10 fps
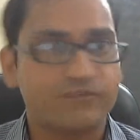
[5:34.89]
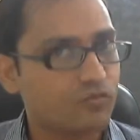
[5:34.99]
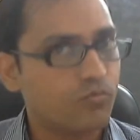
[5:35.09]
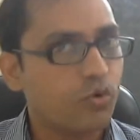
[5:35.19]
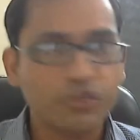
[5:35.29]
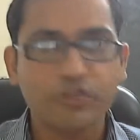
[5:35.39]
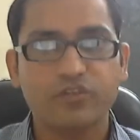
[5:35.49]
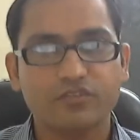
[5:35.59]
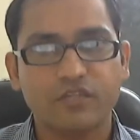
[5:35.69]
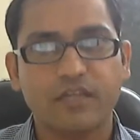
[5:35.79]
So Modi
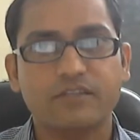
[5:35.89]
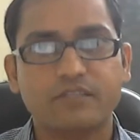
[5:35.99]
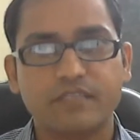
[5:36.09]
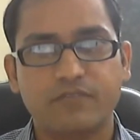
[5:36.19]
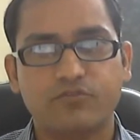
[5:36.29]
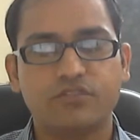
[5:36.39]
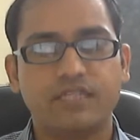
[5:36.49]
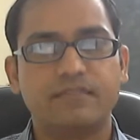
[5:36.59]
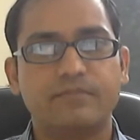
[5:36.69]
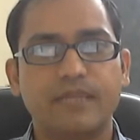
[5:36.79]
doesn't understand what
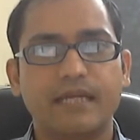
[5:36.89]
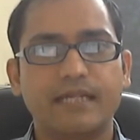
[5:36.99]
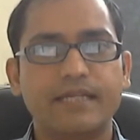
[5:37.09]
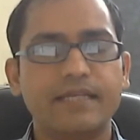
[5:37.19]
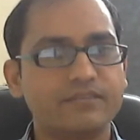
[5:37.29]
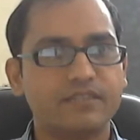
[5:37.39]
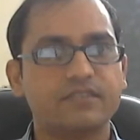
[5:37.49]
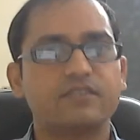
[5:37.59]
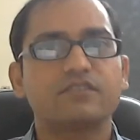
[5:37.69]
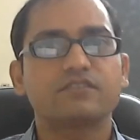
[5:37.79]
central planning is.
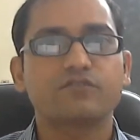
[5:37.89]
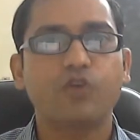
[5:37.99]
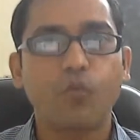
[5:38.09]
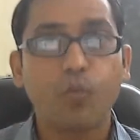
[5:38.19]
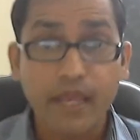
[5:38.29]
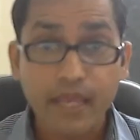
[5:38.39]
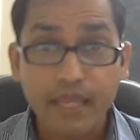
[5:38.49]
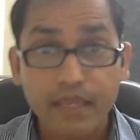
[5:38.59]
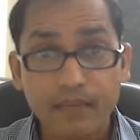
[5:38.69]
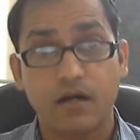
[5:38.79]
And this is no
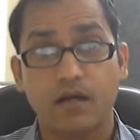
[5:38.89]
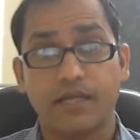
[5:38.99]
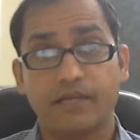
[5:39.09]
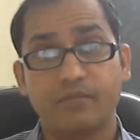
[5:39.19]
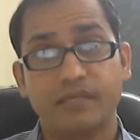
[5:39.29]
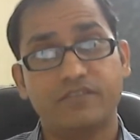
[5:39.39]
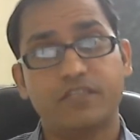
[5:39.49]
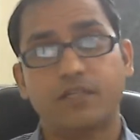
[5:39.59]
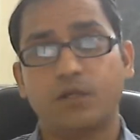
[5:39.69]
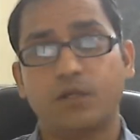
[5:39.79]
way market-based
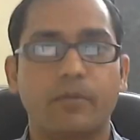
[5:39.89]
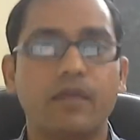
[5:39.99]
economy.